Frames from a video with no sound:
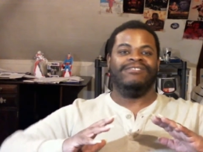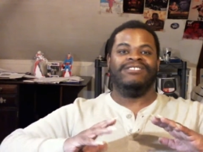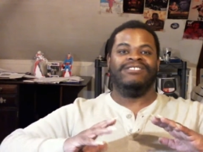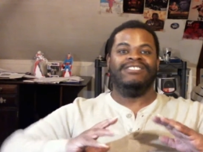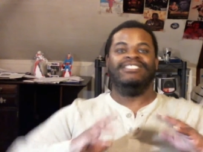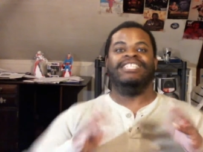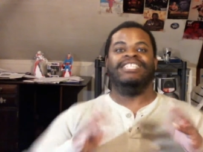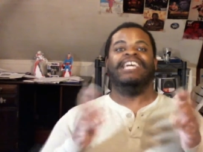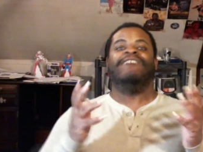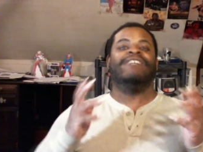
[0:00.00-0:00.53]

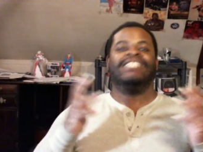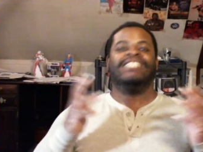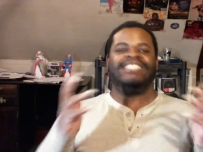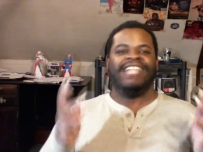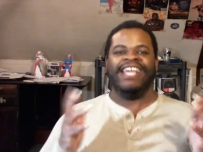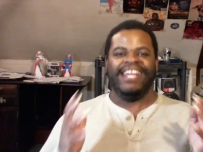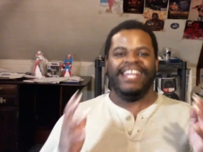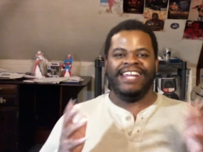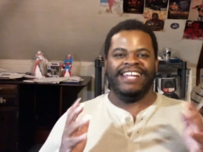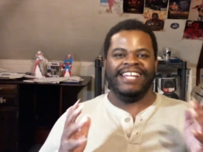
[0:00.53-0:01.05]

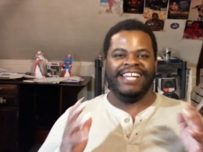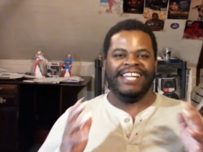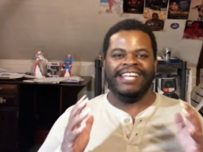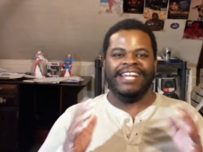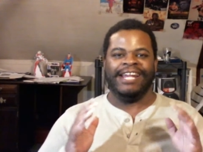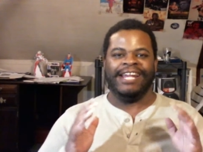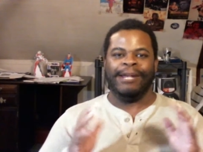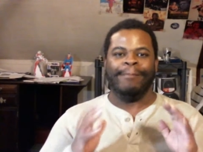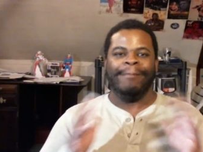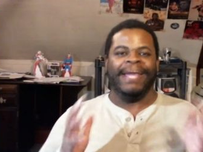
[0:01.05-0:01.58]
devastated
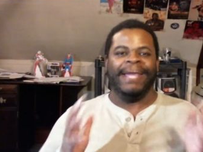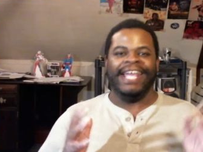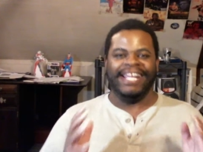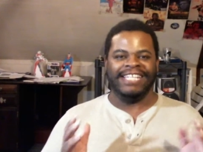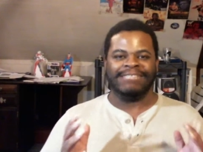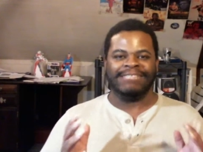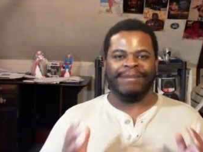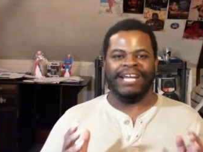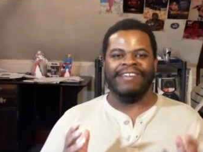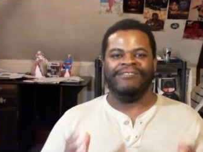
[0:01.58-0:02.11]
and
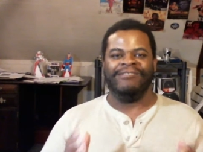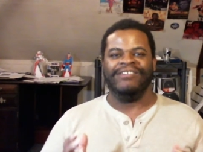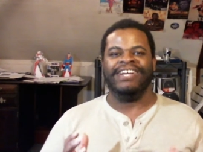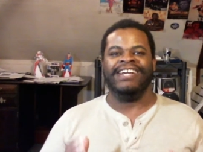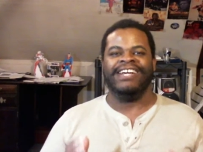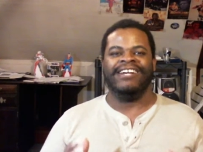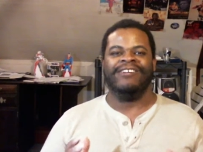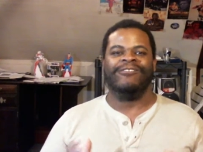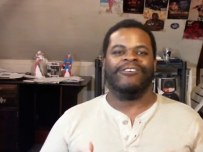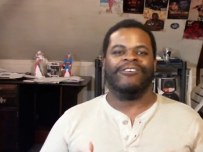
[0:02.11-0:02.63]
amazed by
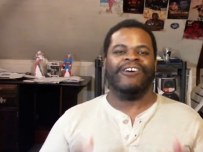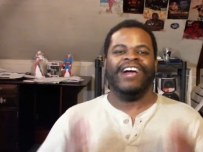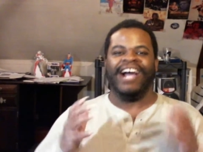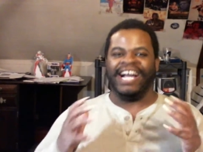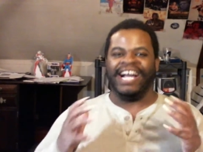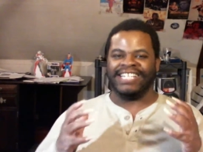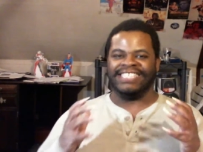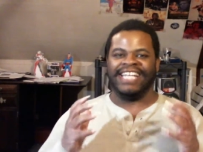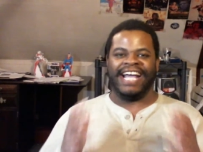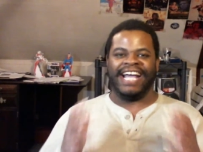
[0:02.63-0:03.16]
Infinity War.
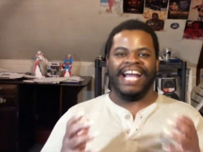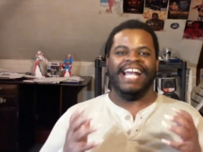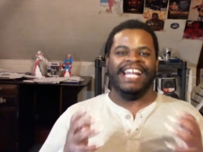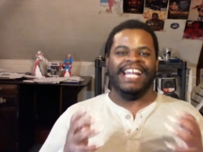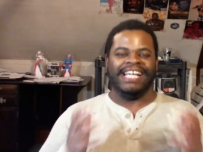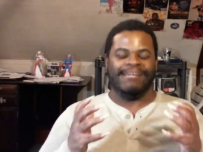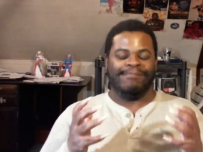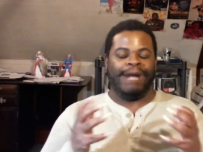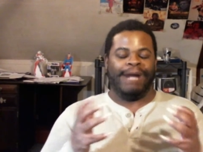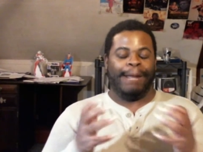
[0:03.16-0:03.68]
I just had to
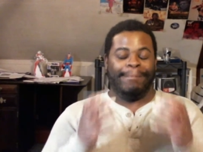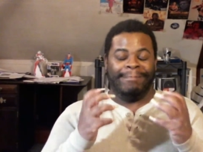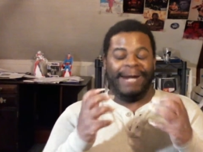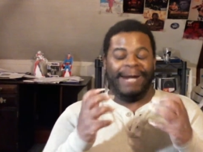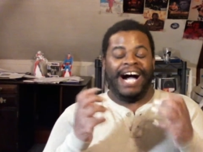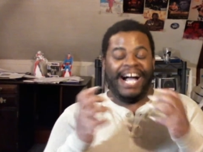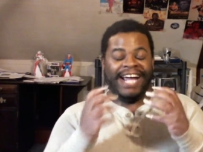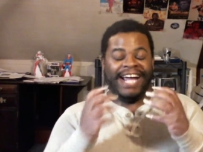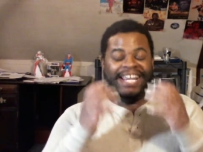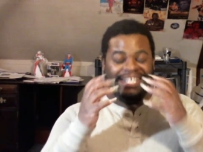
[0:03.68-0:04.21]
get my
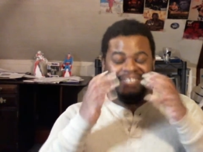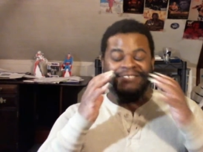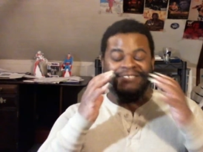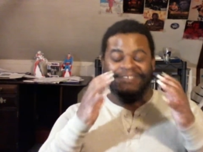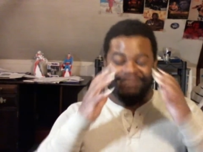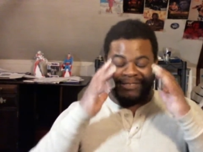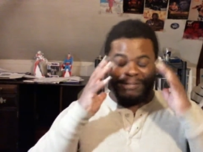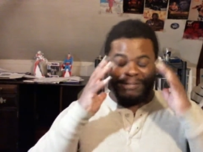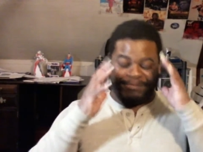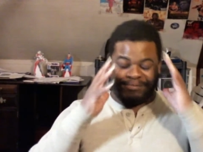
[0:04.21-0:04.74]
mind
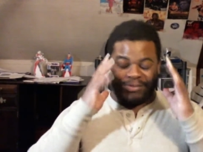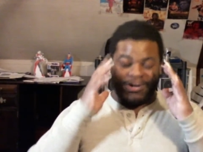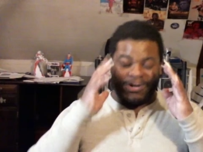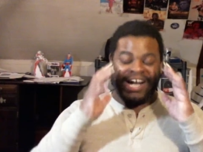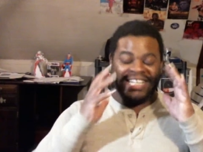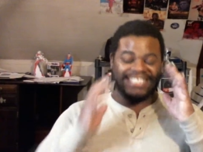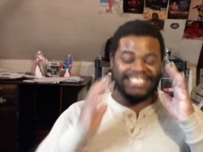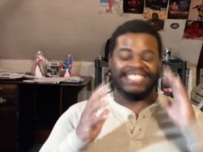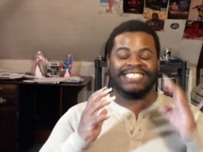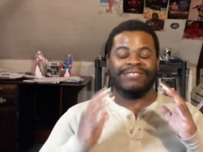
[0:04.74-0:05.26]
to
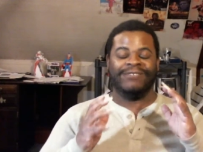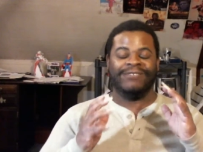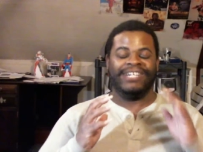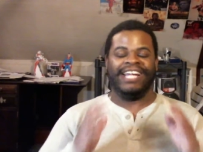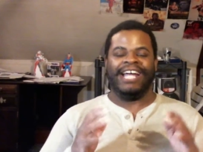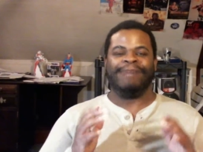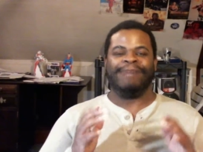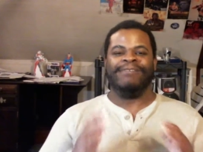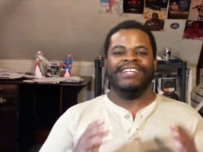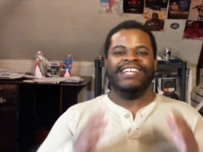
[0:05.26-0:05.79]
process what
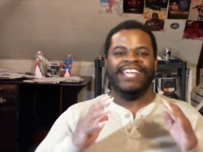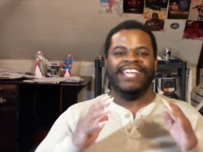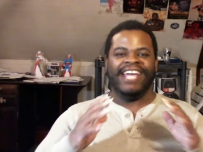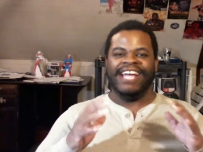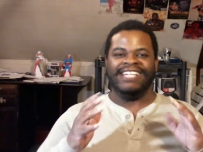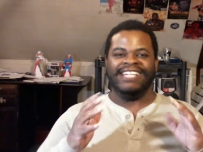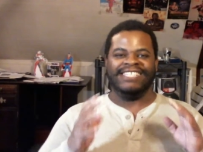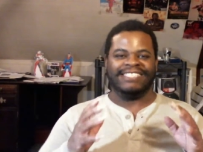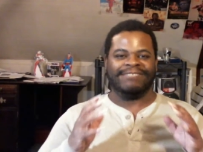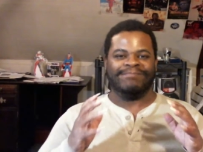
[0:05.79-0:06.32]
happened
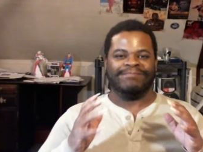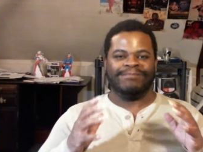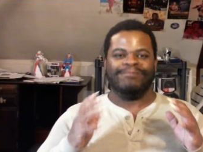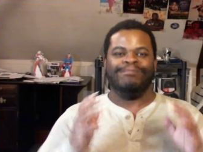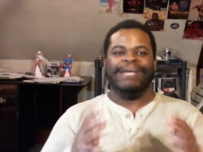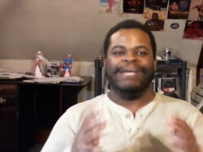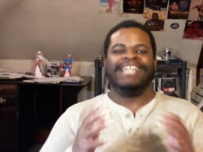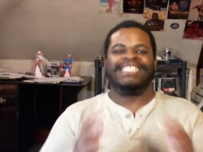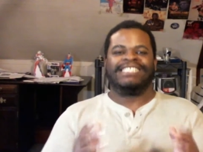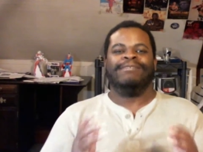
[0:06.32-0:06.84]
and just
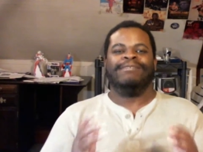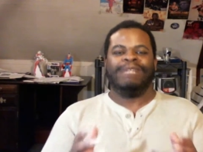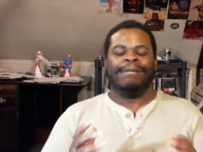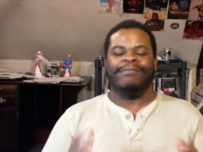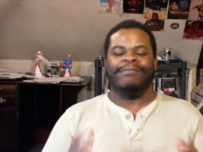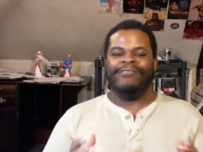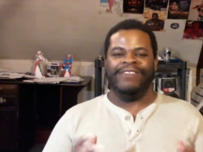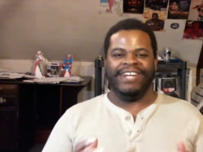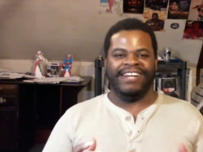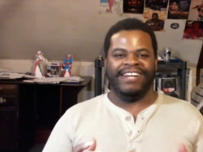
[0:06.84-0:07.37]
make some type
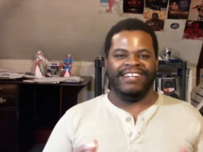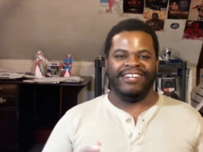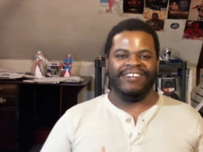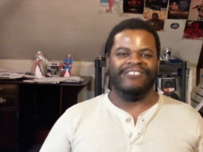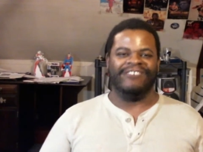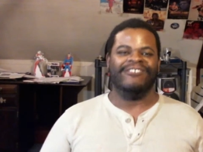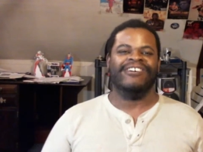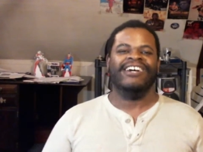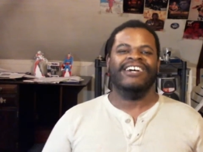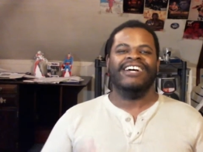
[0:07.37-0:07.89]
of video.